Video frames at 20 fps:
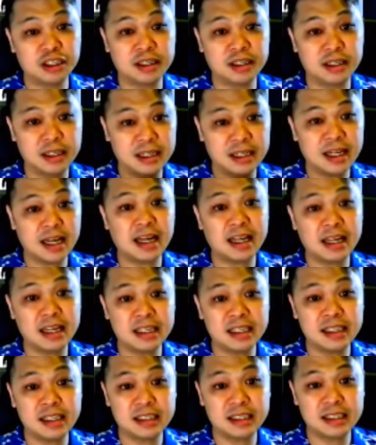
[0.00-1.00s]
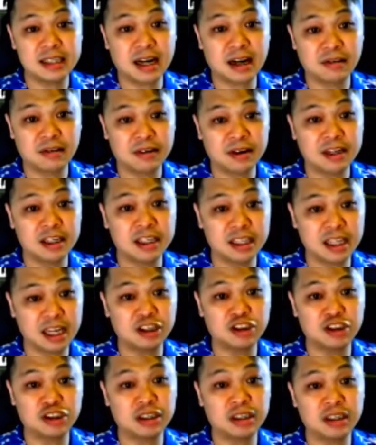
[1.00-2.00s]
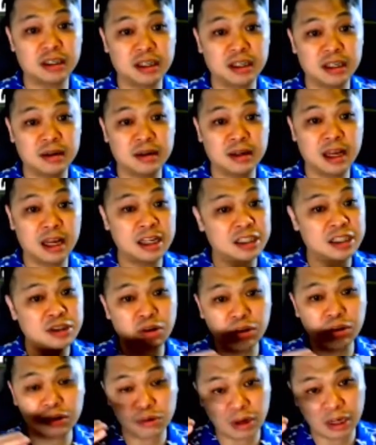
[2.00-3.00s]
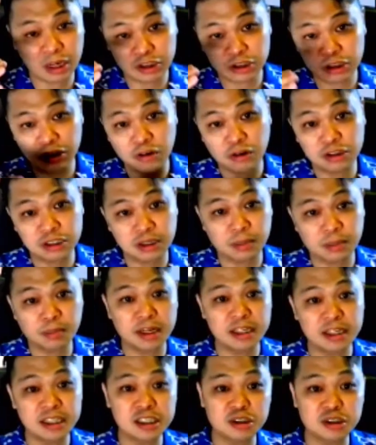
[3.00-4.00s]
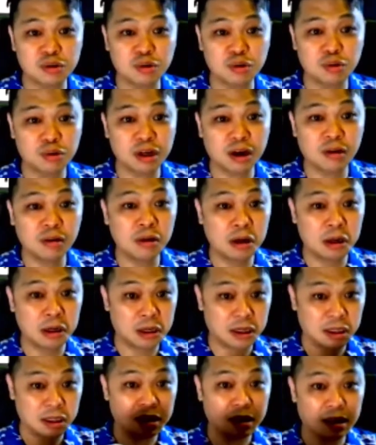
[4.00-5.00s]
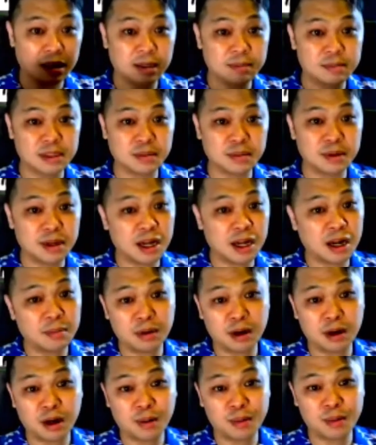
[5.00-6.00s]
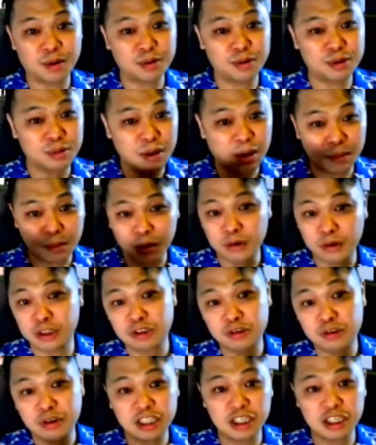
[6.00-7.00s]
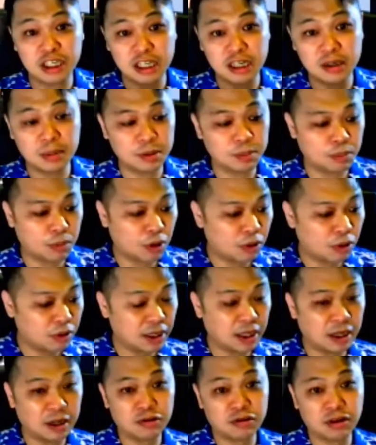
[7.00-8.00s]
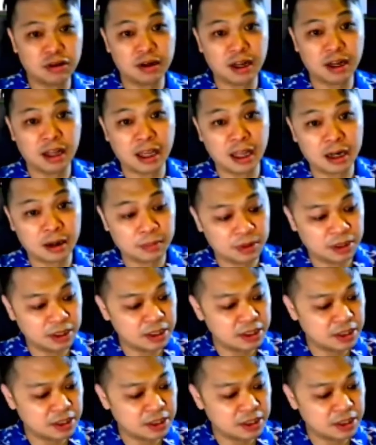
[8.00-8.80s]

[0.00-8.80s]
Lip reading: That is their real intention. It's not to actually cause the prices to go down. Times a bit up. I'm going to stretch a little bit more and try to end up this.